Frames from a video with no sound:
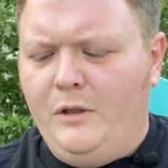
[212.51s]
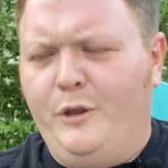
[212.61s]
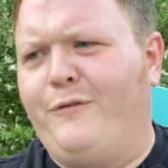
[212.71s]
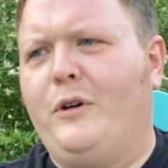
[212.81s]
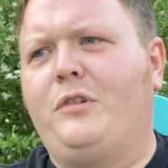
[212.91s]

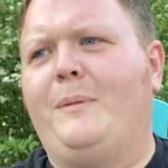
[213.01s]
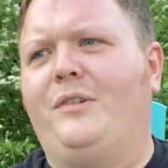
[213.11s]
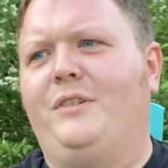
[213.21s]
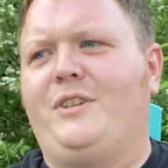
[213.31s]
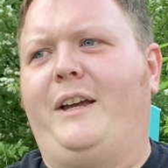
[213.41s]
The first
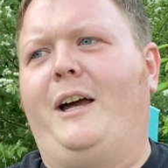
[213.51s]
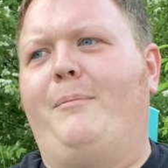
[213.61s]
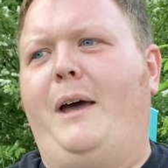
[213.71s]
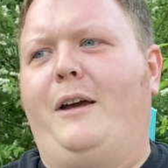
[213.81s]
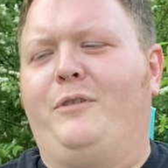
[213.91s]
message I got
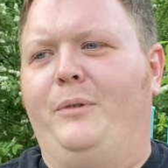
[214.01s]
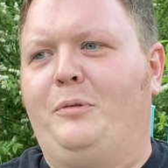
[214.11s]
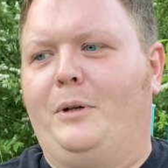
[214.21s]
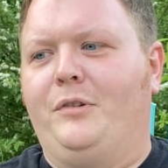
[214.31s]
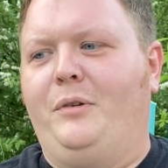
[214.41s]
back from this
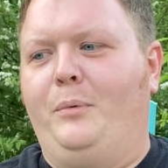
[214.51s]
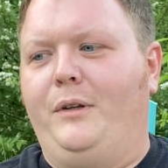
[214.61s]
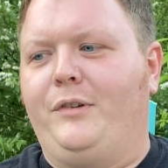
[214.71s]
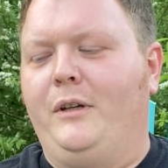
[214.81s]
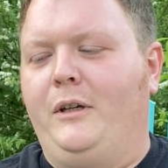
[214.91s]
person
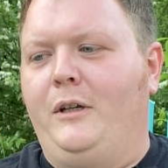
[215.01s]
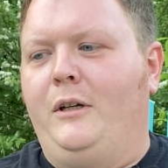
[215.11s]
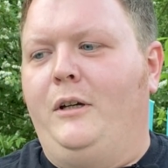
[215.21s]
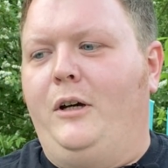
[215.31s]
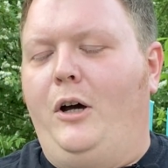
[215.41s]
was,
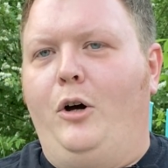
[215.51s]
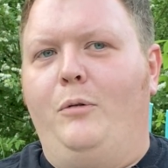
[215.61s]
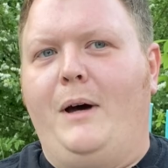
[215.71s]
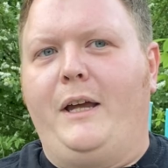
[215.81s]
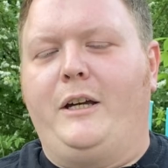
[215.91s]
"Oh
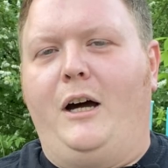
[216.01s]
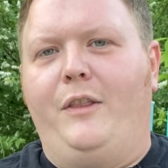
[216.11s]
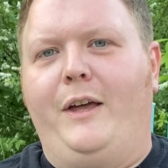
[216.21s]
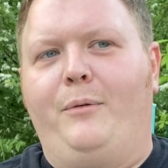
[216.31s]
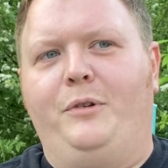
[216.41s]
my
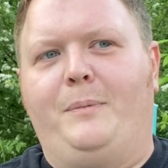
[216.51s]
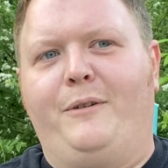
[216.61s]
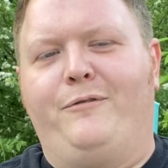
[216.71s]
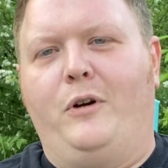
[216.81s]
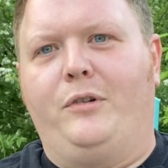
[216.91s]
God, that was my
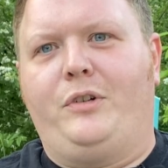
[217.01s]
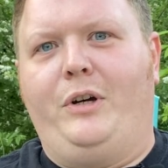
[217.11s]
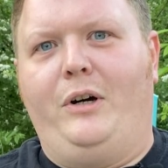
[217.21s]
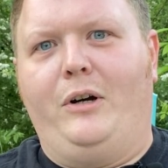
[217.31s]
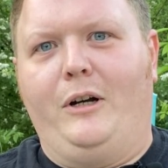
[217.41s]
first
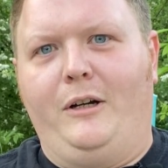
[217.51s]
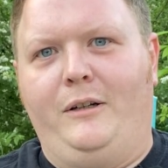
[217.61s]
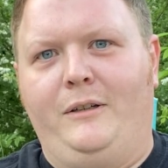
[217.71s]
car."